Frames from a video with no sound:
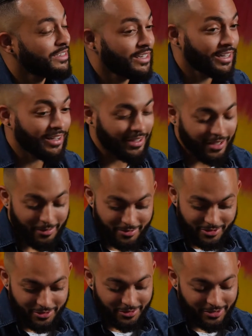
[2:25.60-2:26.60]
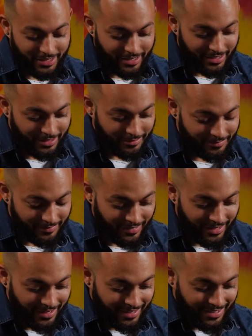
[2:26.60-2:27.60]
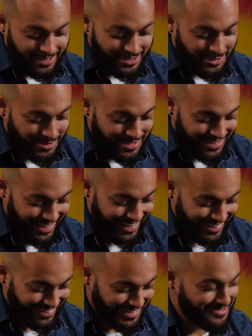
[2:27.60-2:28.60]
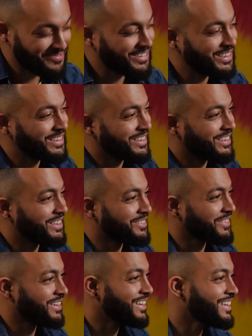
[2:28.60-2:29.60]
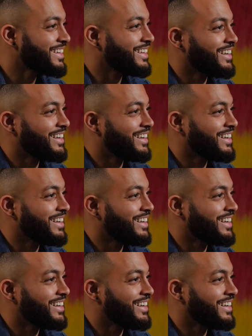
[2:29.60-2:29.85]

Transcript: Yeah, absolutely. So it's completely different